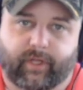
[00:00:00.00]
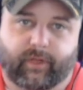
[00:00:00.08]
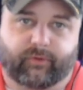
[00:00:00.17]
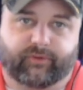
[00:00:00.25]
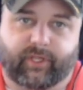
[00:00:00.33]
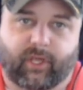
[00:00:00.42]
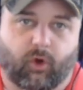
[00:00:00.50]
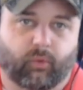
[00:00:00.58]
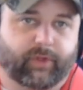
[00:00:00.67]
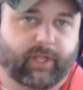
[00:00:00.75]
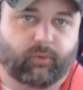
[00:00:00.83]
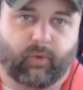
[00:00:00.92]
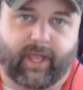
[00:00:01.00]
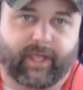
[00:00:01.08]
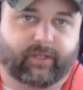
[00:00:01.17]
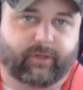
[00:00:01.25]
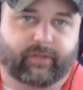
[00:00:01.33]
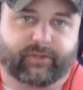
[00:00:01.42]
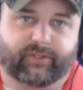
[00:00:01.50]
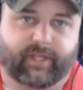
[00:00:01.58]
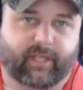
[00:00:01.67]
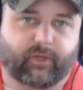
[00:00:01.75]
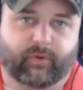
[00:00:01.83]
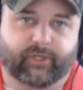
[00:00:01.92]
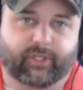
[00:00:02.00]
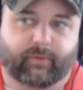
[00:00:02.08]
it was the only way to distinguish